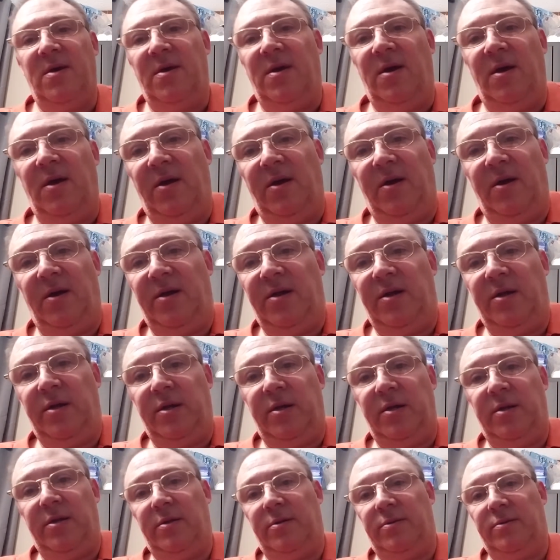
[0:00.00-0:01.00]
I
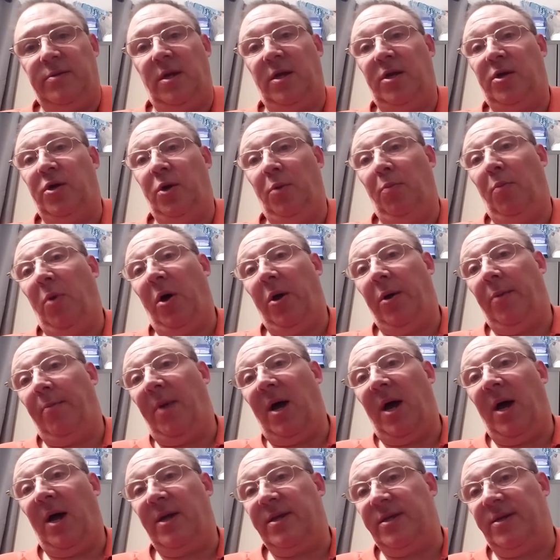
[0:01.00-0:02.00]
could have bought a
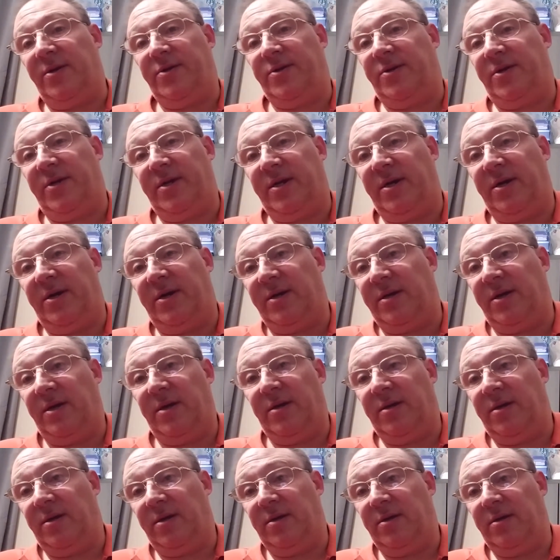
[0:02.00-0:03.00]
box. I was right there at the
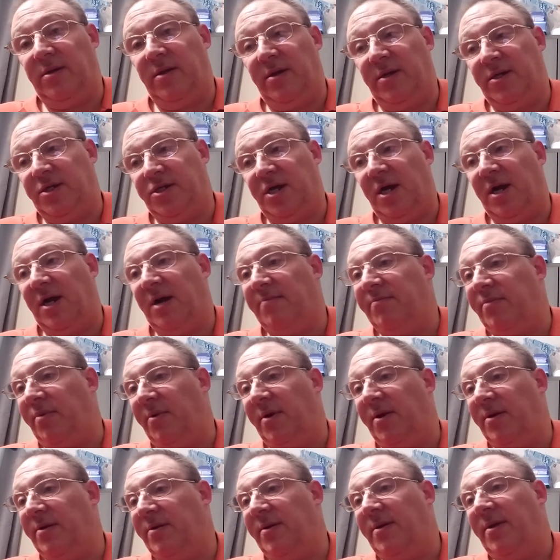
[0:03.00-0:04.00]
gun shop,
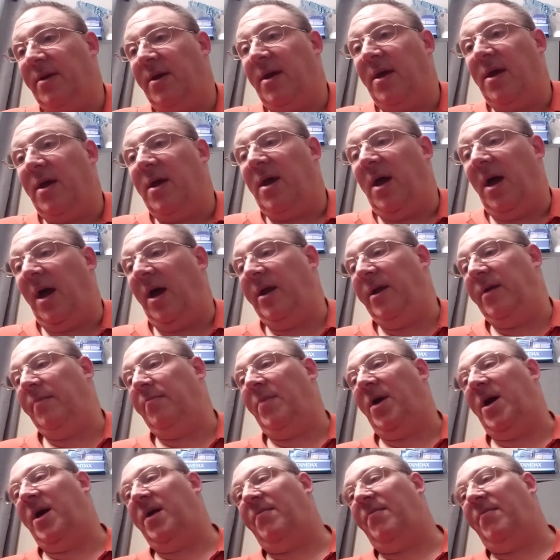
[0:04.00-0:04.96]
but I didn't buy a